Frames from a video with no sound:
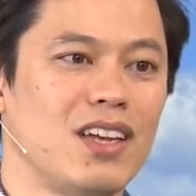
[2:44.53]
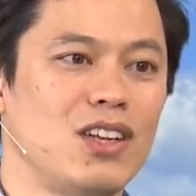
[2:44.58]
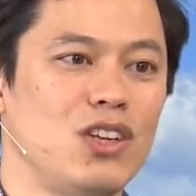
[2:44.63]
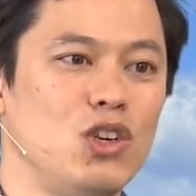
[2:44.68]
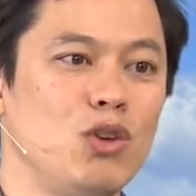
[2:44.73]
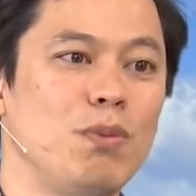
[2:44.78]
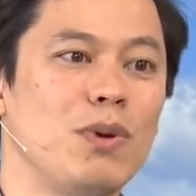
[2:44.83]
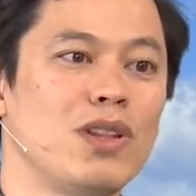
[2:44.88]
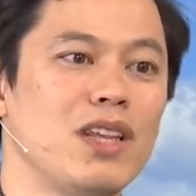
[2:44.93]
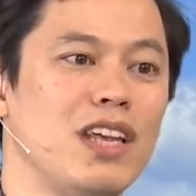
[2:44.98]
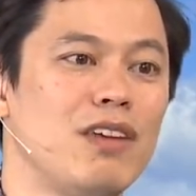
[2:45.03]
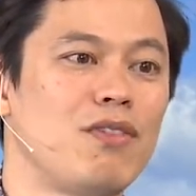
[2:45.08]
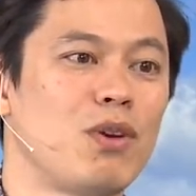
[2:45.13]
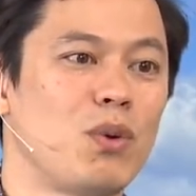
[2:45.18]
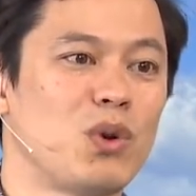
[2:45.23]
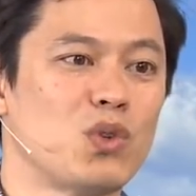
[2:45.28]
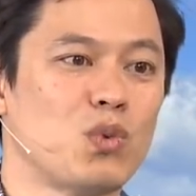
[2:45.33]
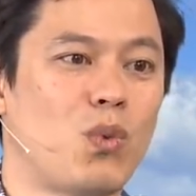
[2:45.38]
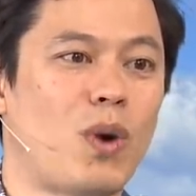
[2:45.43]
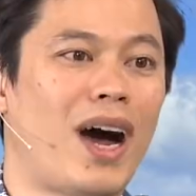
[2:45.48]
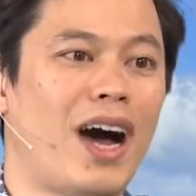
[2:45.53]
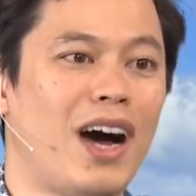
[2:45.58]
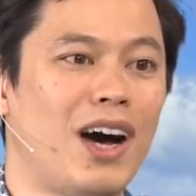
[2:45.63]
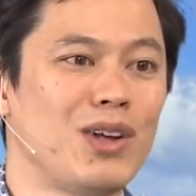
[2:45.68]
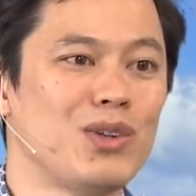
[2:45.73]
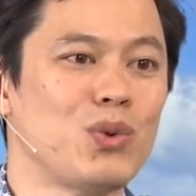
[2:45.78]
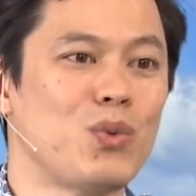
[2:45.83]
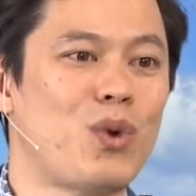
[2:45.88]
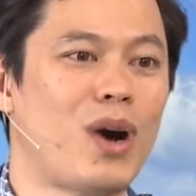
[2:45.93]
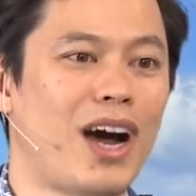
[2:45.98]
You believe it was
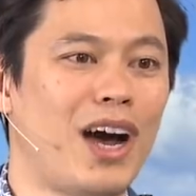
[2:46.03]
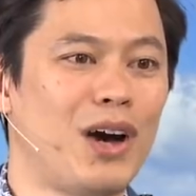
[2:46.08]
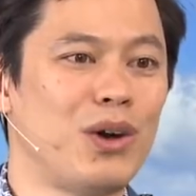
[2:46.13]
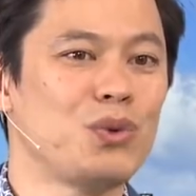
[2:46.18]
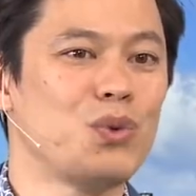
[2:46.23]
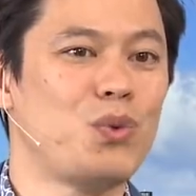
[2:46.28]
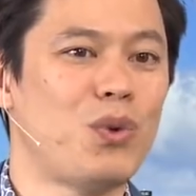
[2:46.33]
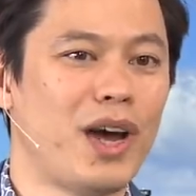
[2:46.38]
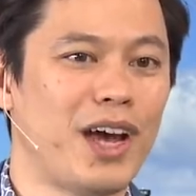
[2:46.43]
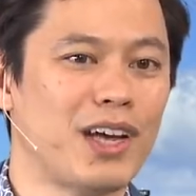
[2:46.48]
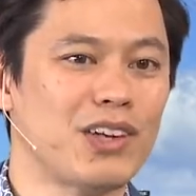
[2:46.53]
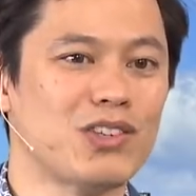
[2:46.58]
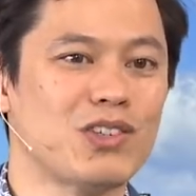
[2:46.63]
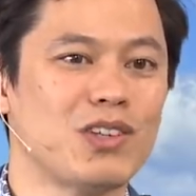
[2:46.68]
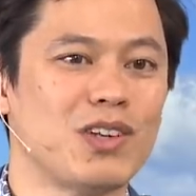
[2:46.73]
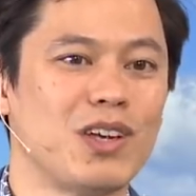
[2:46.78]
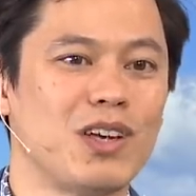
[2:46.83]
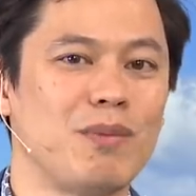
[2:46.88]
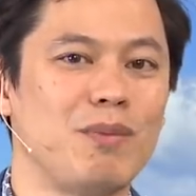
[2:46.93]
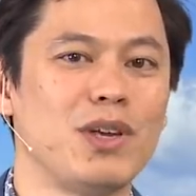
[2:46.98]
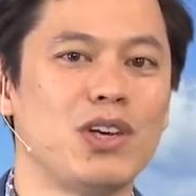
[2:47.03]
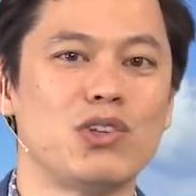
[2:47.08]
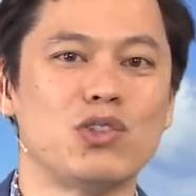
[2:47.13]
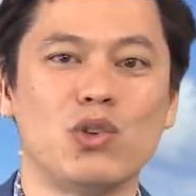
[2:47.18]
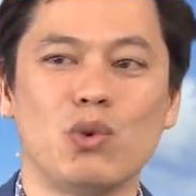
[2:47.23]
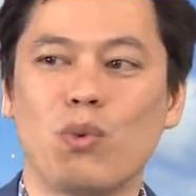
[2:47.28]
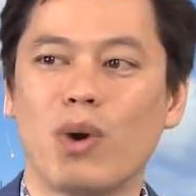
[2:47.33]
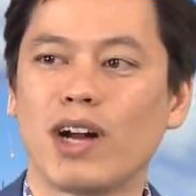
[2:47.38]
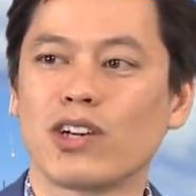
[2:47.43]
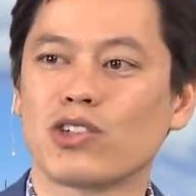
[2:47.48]
wild, wild west because
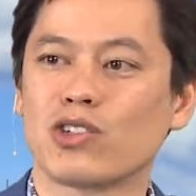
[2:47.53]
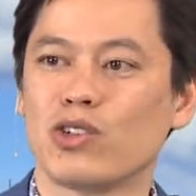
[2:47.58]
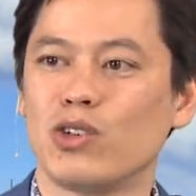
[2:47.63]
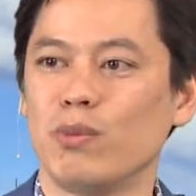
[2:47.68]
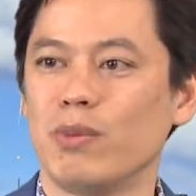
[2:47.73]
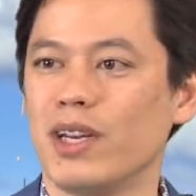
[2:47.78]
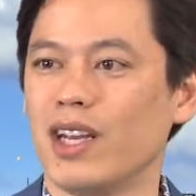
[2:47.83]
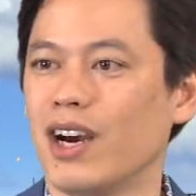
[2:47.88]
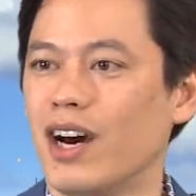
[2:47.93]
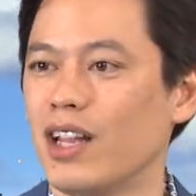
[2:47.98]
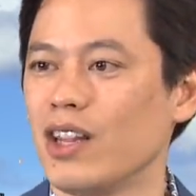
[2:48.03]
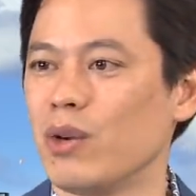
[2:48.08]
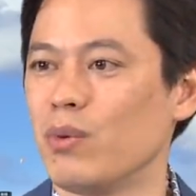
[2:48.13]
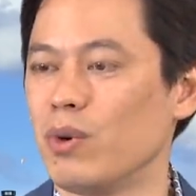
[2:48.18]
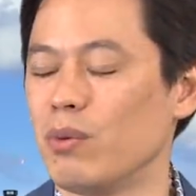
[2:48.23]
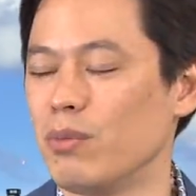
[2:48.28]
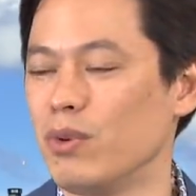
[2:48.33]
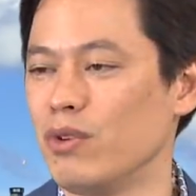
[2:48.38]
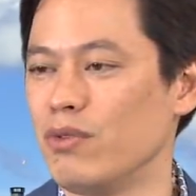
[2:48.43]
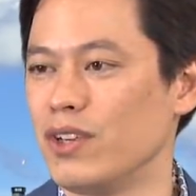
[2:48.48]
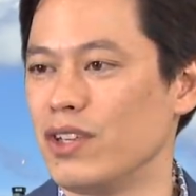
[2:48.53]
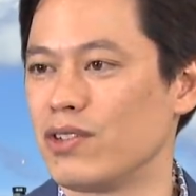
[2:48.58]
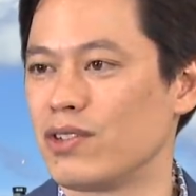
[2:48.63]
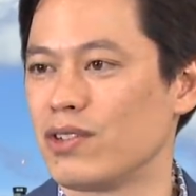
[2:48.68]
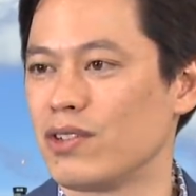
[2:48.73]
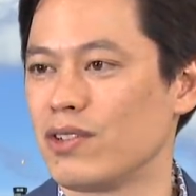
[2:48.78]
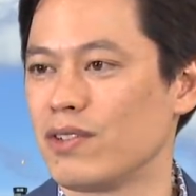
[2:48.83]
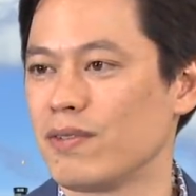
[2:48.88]
you watched too many Hollywood movies.